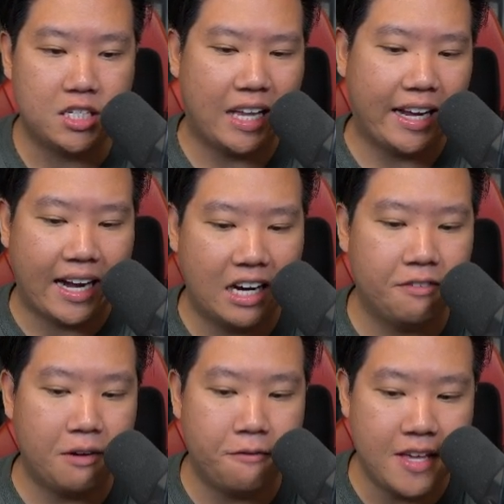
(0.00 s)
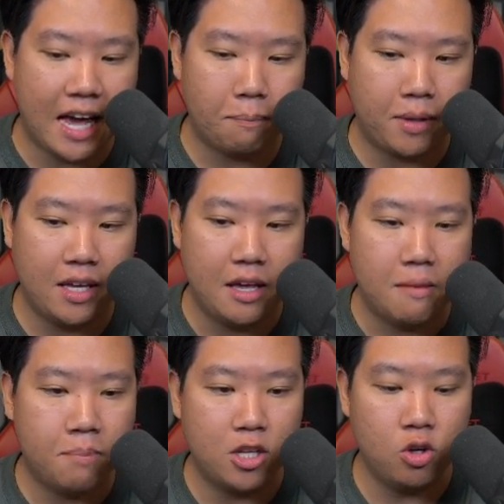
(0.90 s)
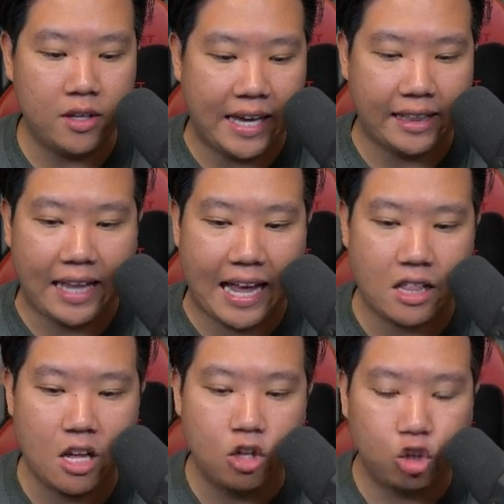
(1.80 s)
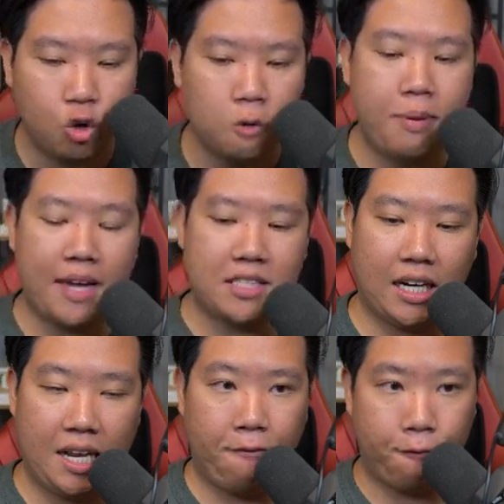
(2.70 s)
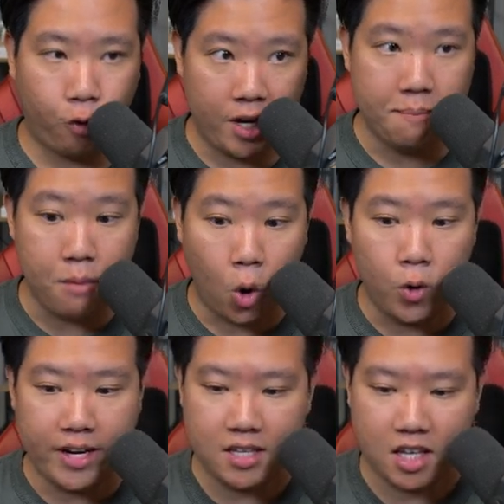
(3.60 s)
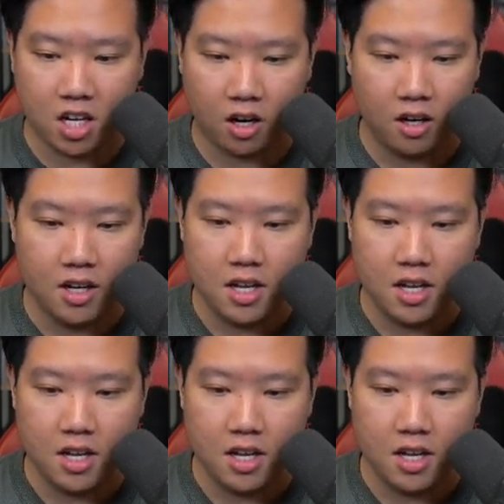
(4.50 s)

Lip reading: like kind of the VIP, but you get that through basically free mode in here.